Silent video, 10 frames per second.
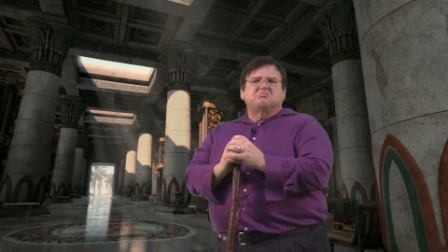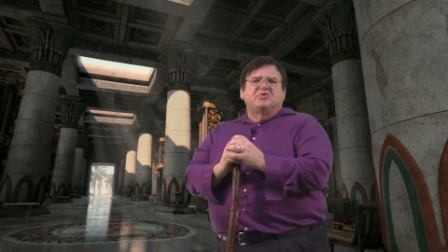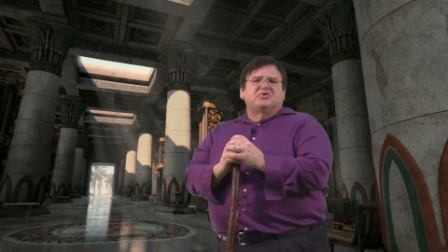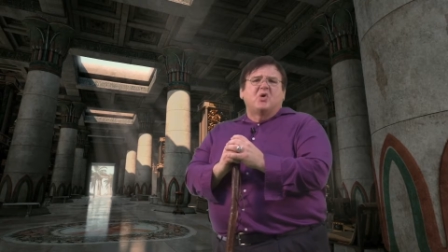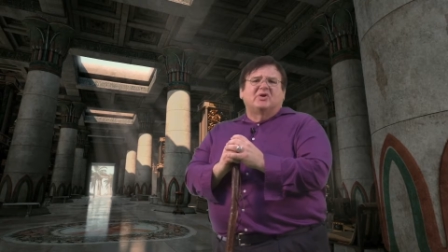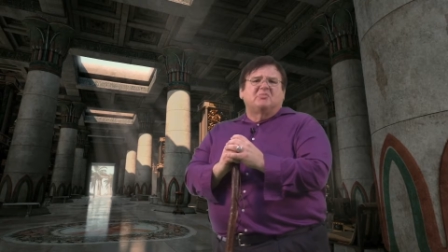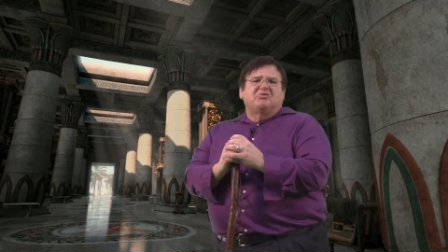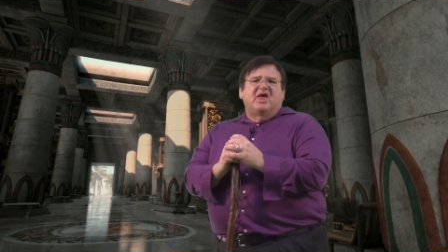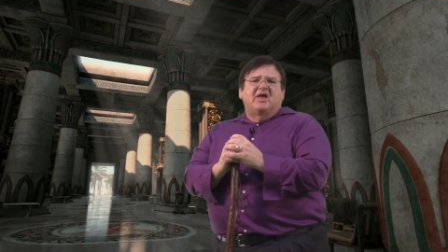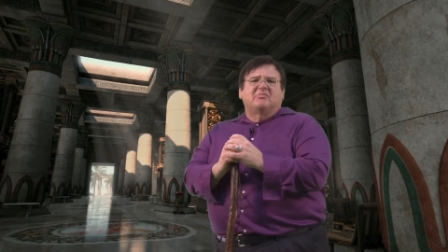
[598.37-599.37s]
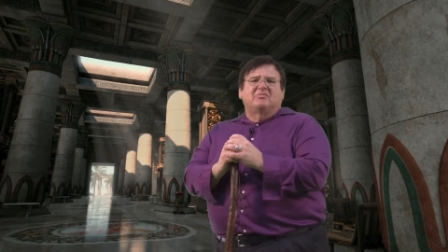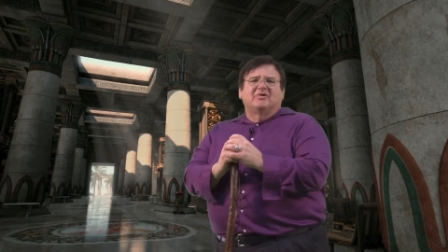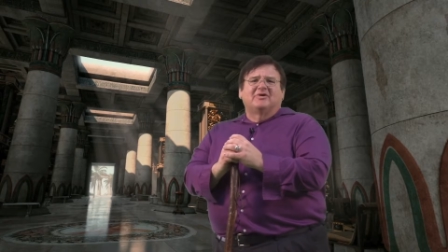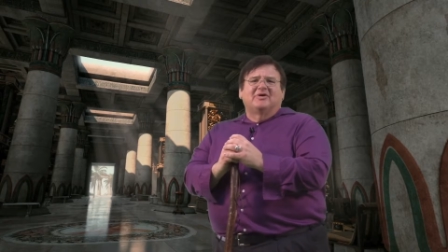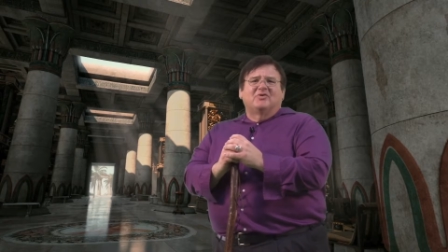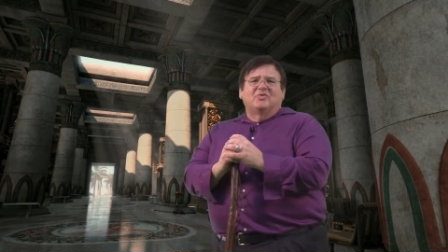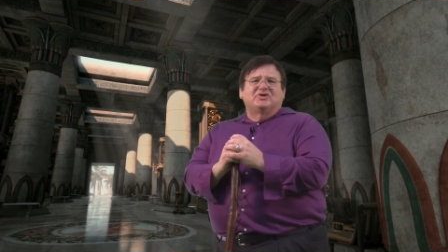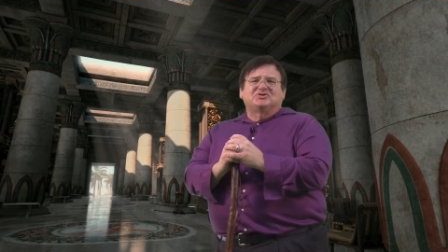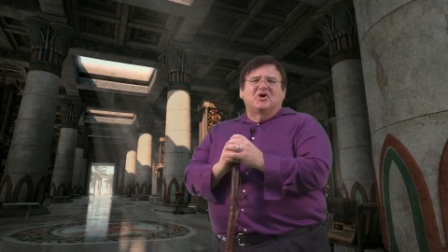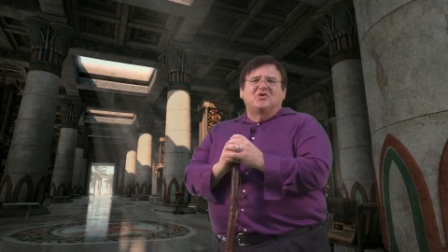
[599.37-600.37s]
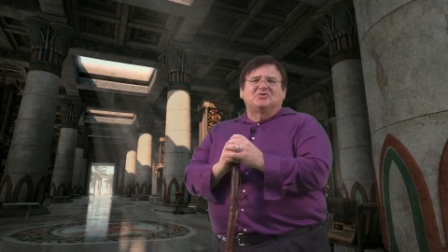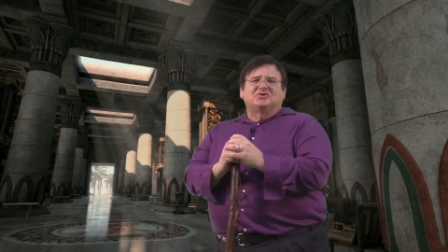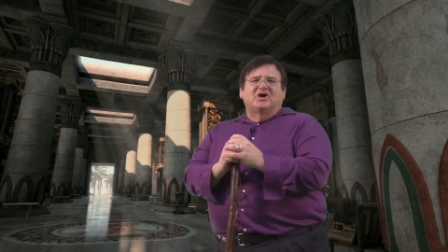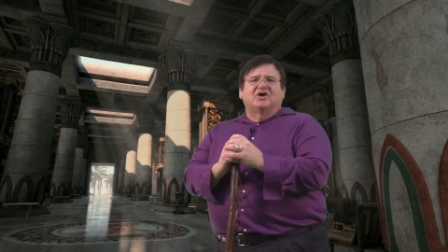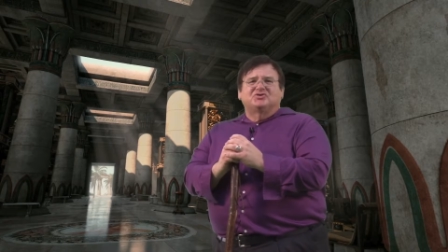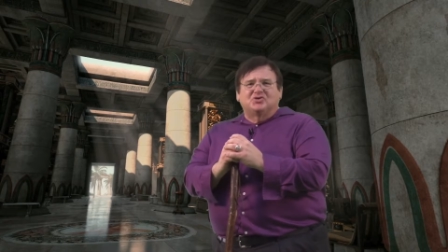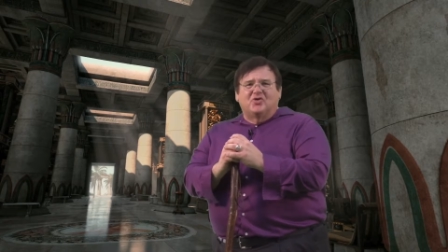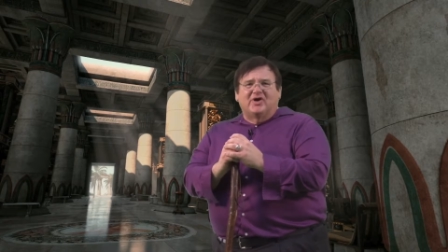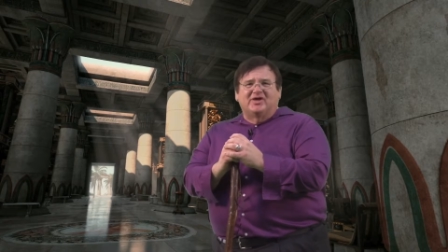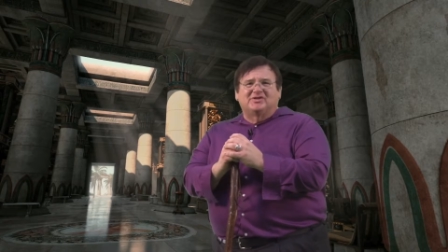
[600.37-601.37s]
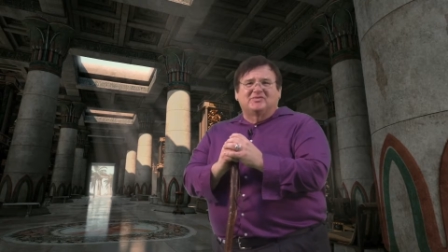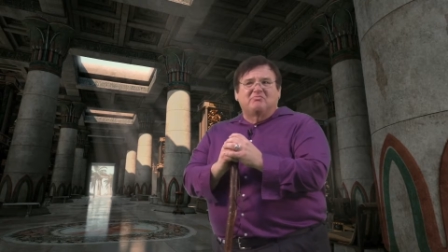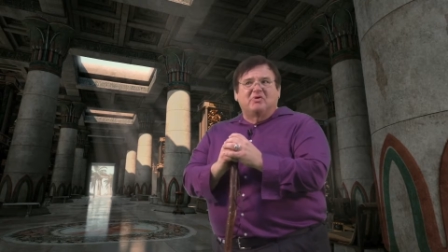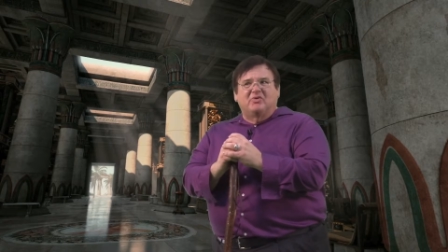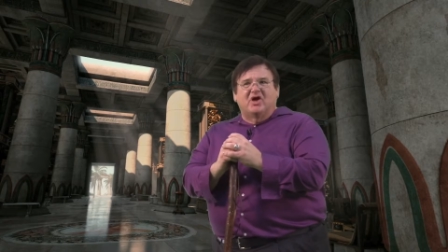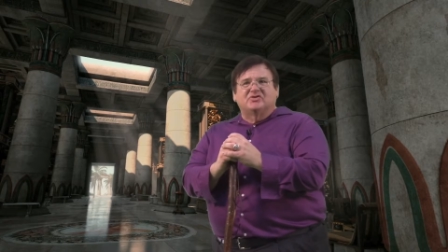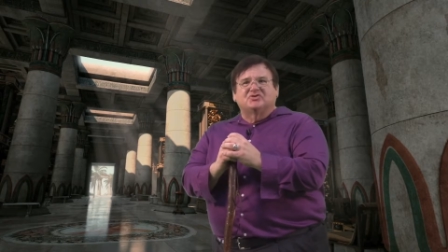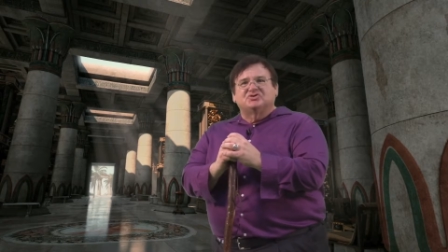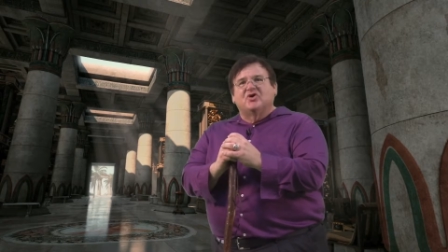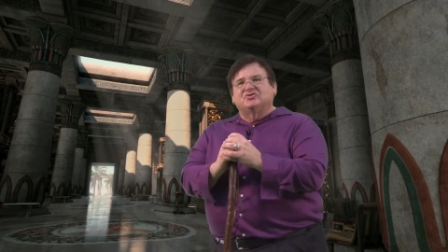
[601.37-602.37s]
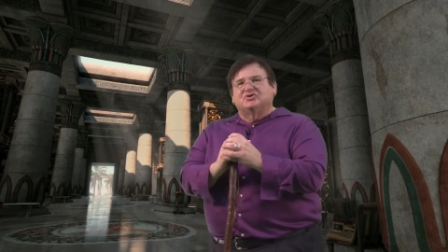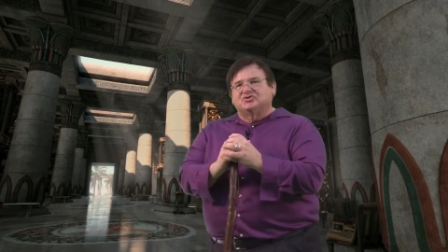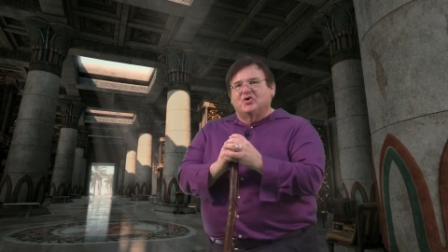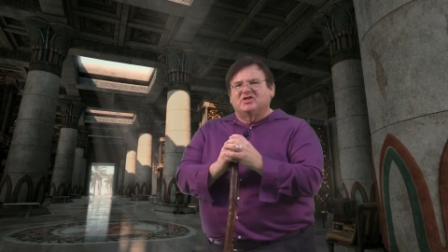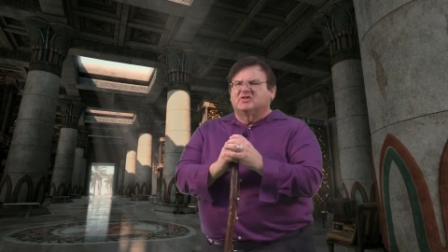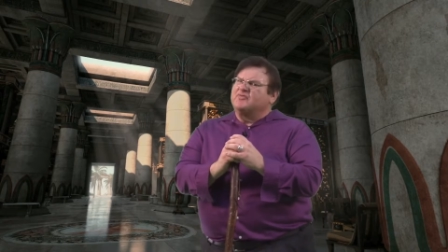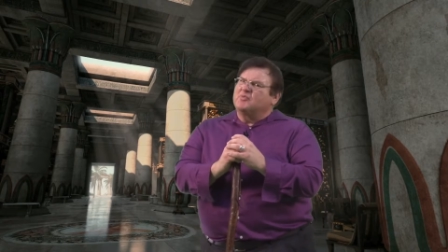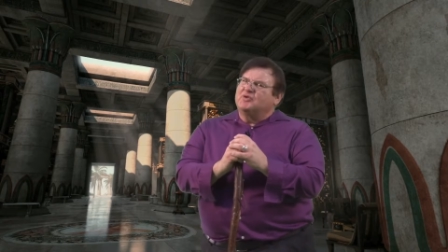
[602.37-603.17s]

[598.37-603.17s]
with no one to blame we chose our choice, but we also chose the choices from